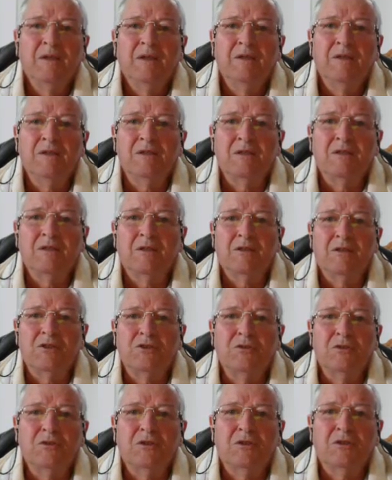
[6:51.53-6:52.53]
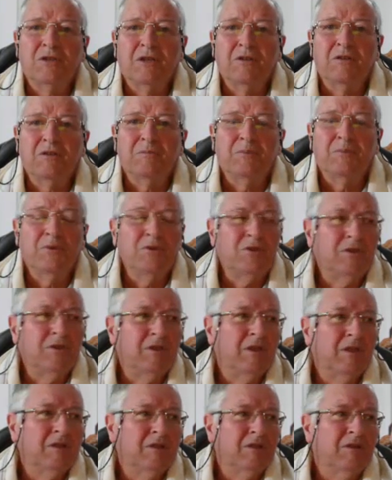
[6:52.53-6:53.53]
And there's a lot of sugar-coated
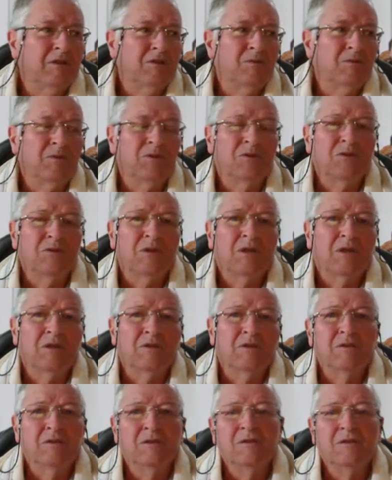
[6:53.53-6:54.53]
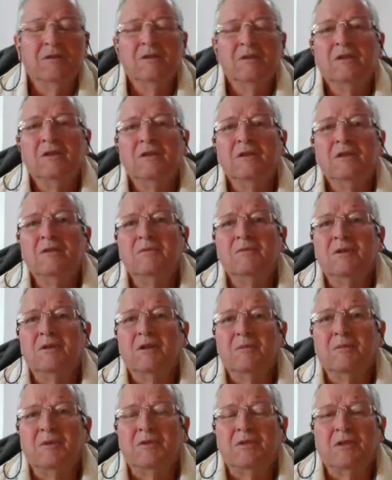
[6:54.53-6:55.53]
preaching out there, as we all know. And we've
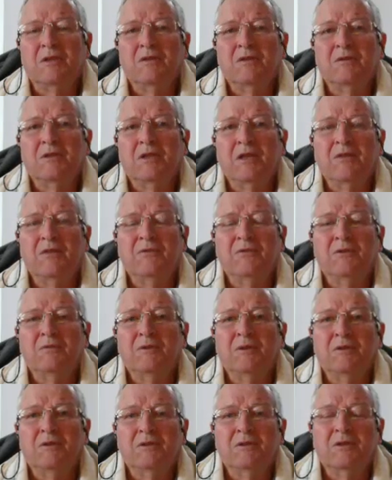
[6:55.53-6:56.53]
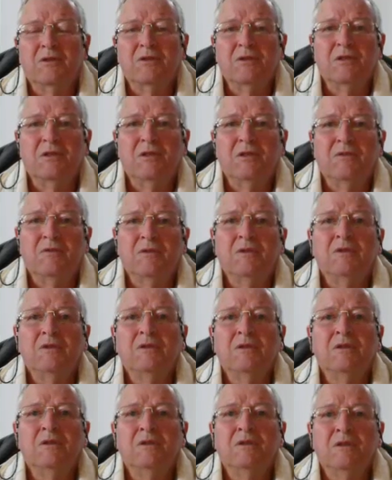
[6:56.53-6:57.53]
got to be so careful that we're not deceived
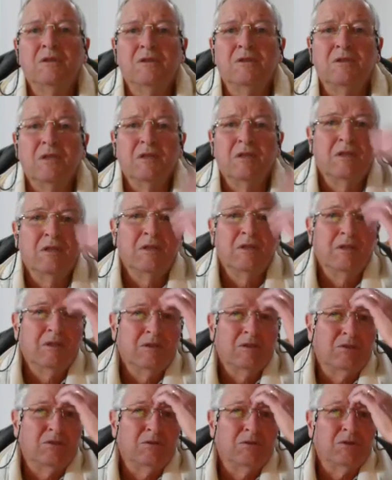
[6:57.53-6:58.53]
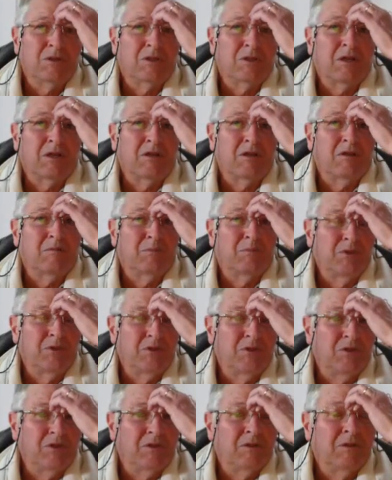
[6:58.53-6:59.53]
into this sugar-coated
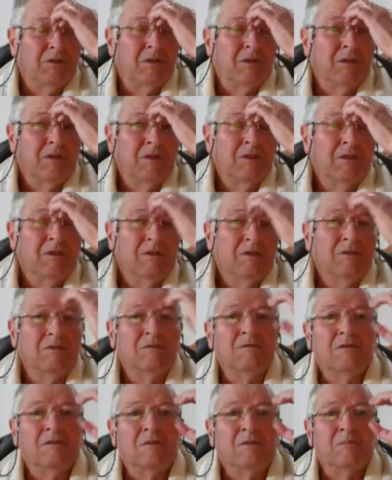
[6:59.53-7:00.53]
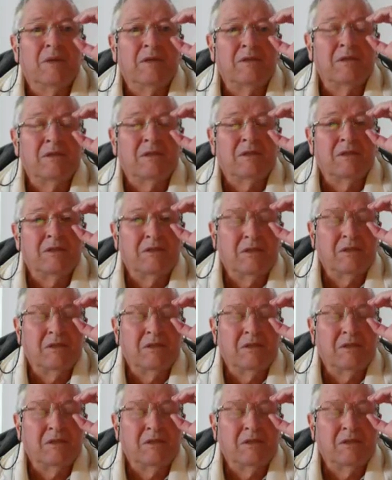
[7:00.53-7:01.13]
preaching, where it basically